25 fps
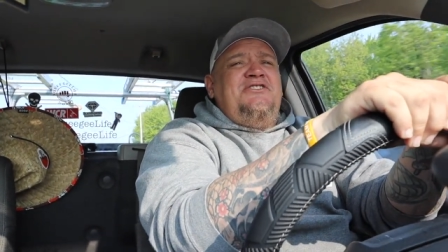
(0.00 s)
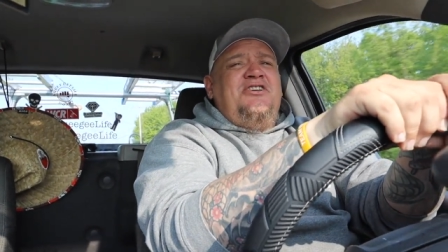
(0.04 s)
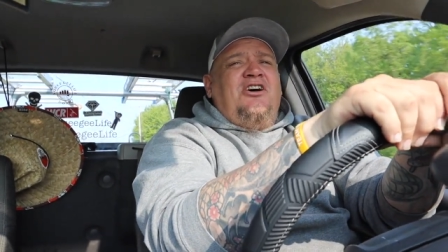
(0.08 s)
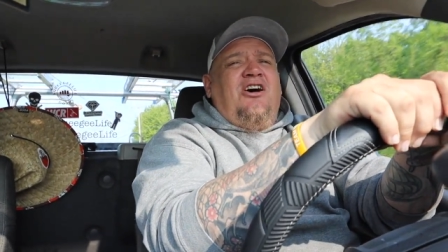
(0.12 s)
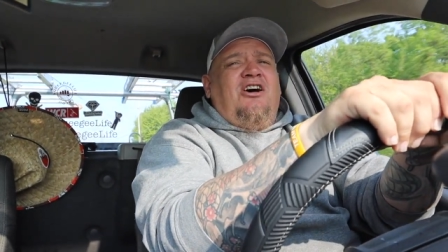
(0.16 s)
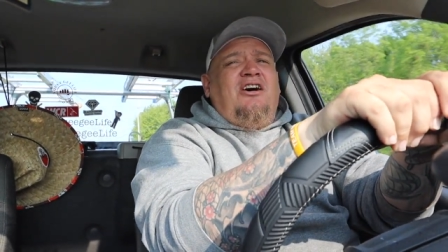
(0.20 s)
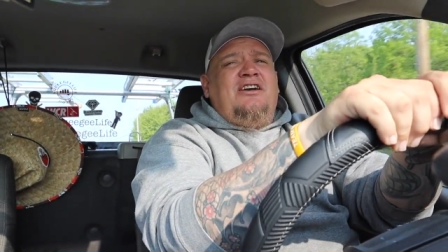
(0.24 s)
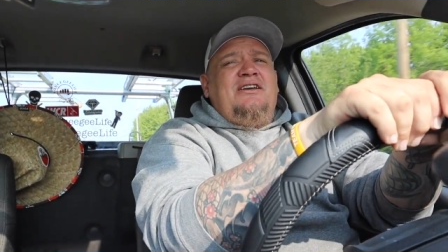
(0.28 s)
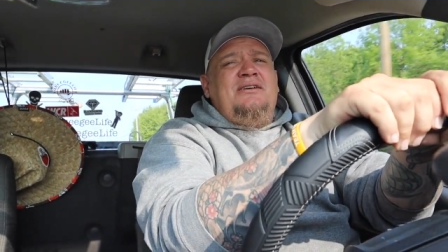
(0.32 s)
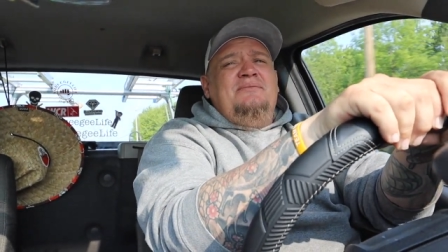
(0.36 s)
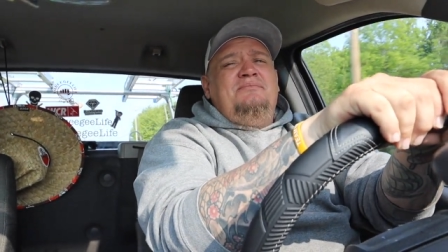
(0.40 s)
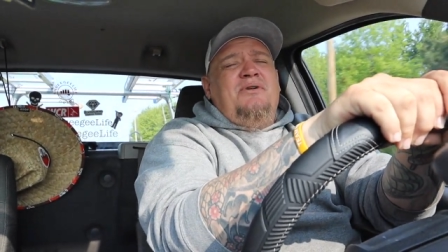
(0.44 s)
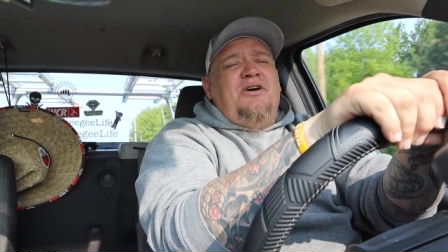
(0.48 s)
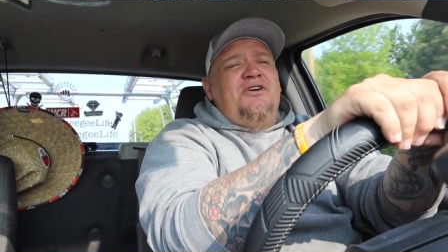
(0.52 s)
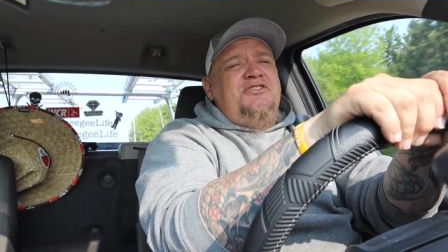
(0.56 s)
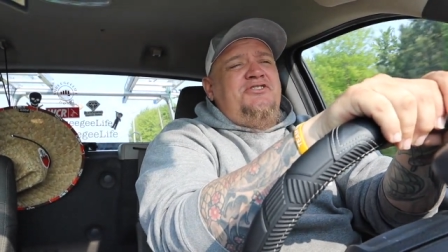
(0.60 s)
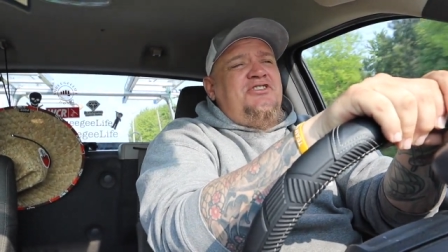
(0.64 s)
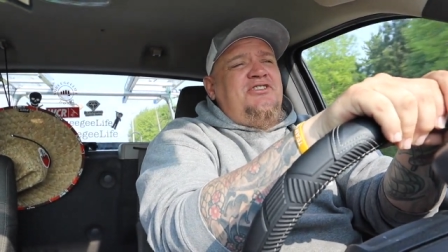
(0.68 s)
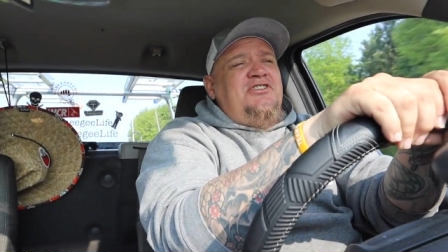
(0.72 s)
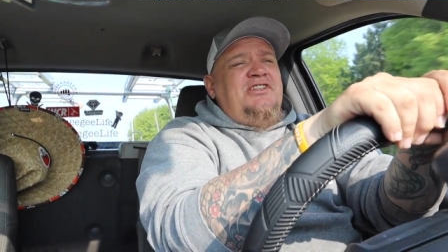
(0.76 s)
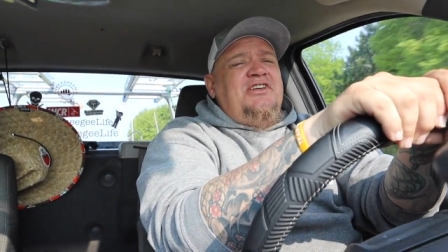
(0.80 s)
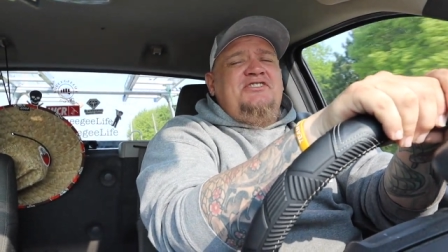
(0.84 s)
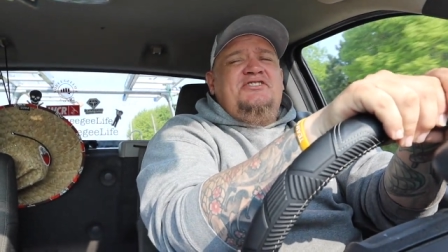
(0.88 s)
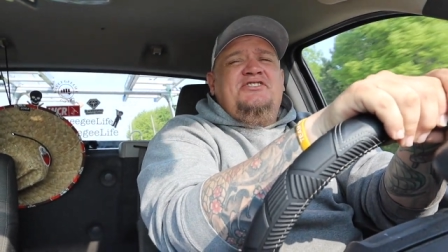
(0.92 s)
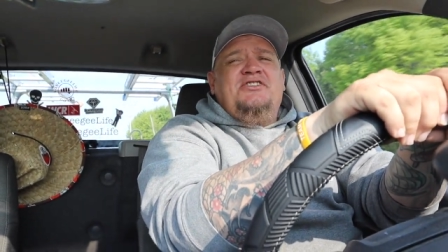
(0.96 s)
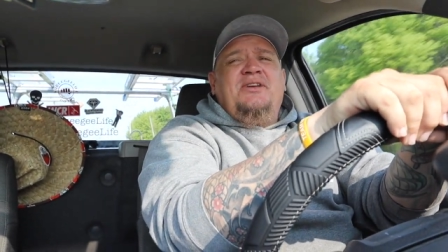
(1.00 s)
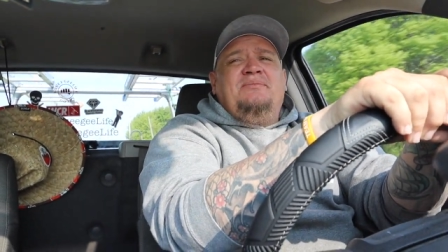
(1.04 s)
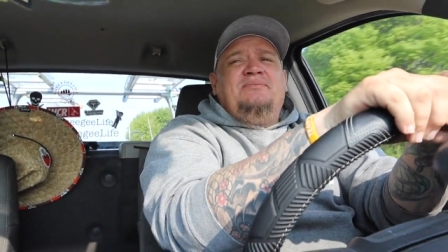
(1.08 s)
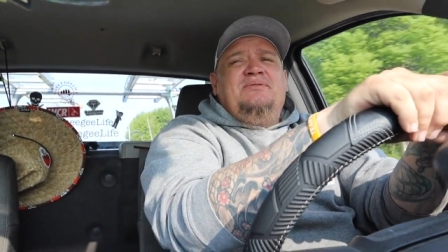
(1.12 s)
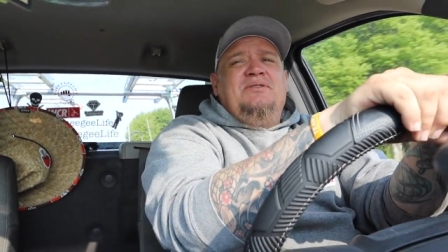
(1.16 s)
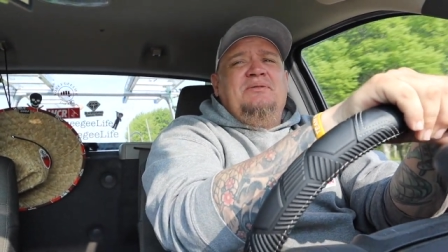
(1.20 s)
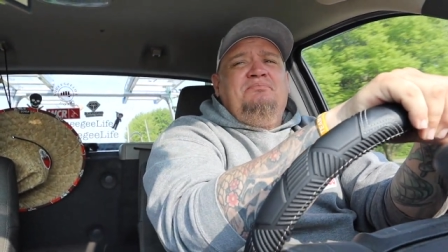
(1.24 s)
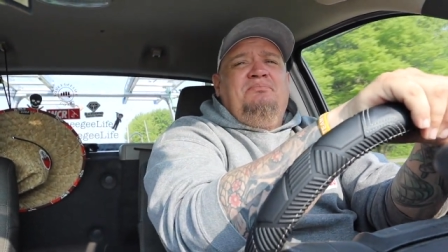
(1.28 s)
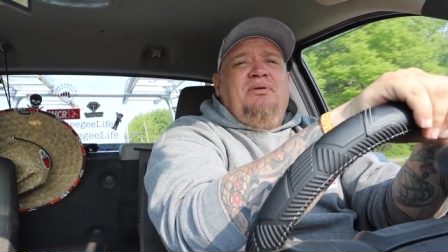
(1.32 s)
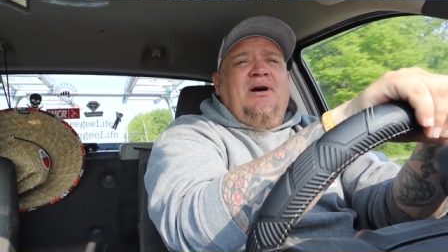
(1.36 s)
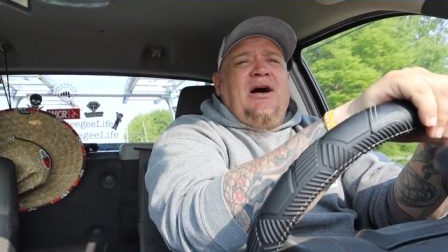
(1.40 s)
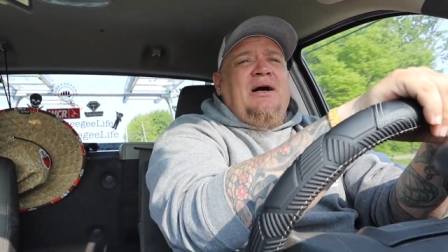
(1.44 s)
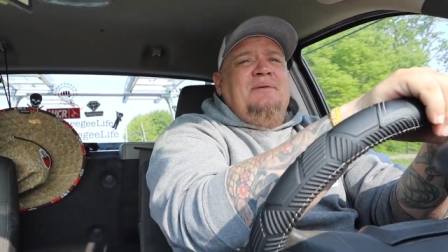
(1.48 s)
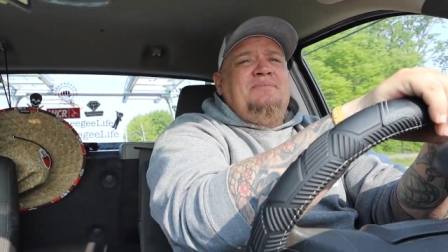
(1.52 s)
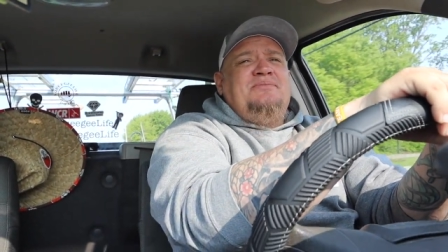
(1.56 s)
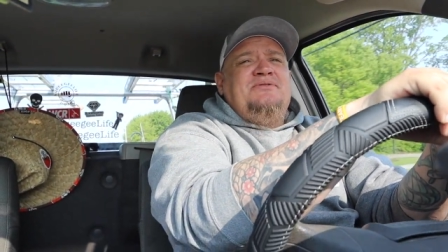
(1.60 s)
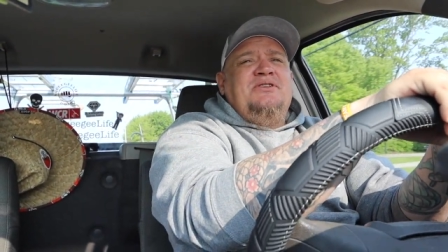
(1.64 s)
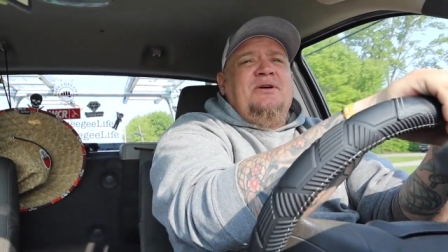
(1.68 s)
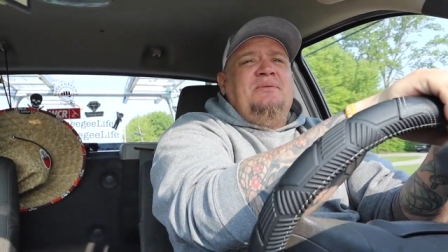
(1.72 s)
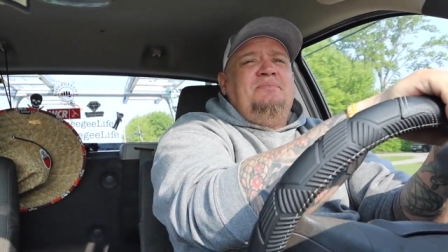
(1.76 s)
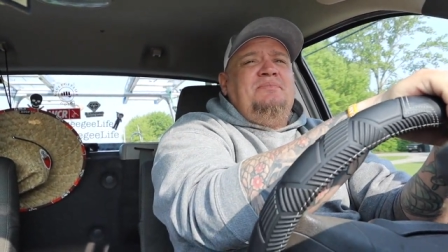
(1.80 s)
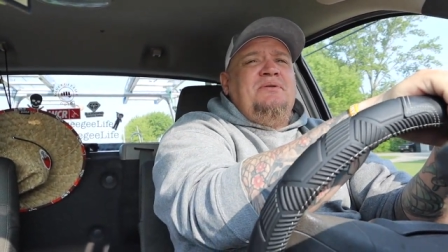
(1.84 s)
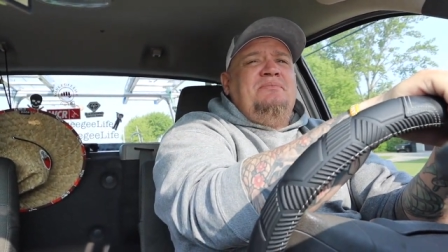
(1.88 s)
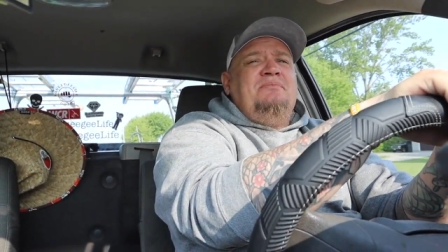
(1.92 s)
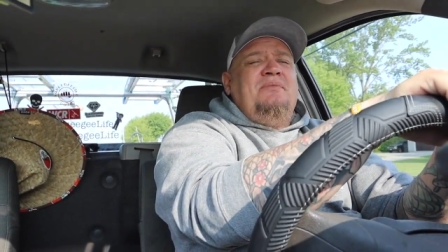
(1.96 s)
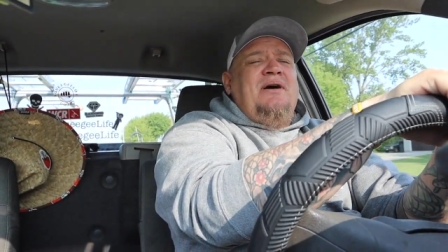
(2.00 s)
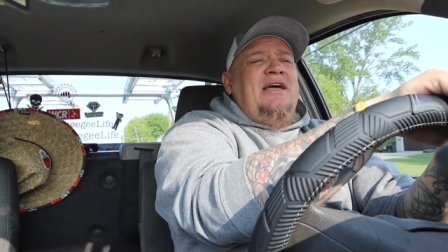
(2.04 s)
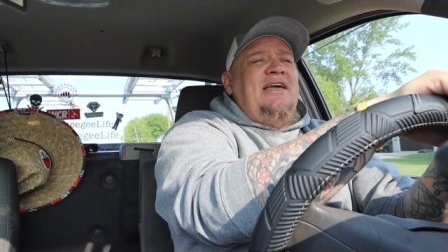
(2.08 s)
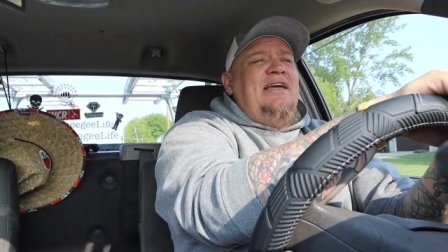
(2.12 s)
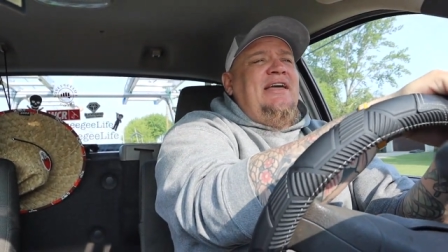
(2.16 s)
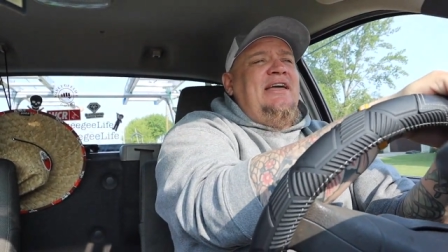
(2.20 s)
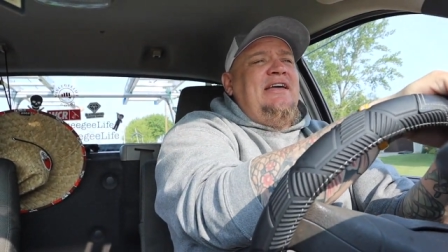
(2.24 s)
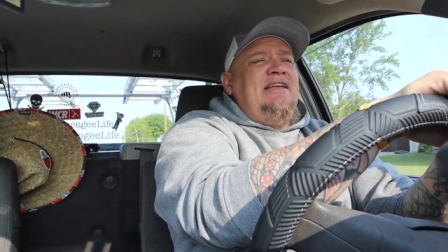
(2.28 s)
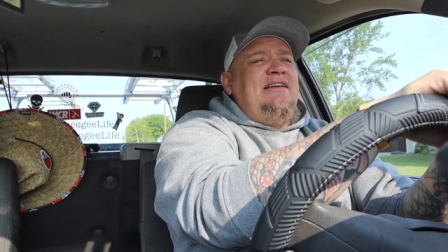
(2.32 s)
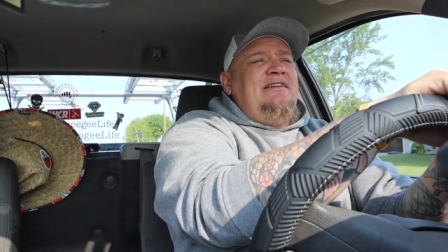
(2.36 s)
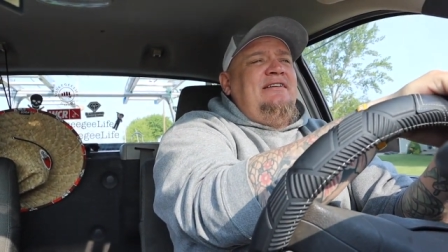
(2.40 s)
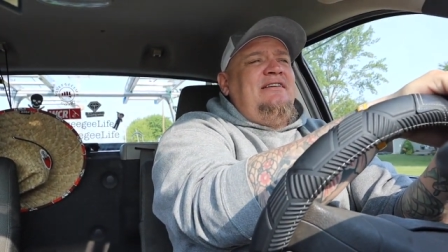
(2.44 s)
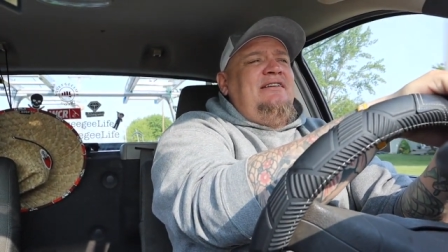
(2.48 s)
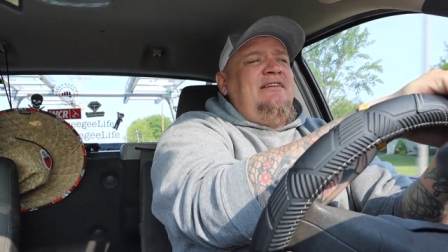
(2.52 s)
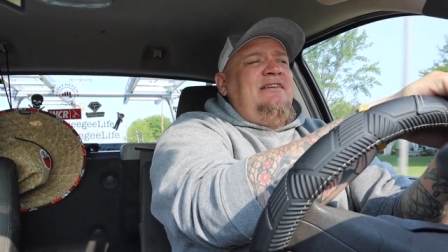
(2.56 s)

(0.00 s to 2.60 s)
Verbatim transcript: talking much unless something pops up in my head.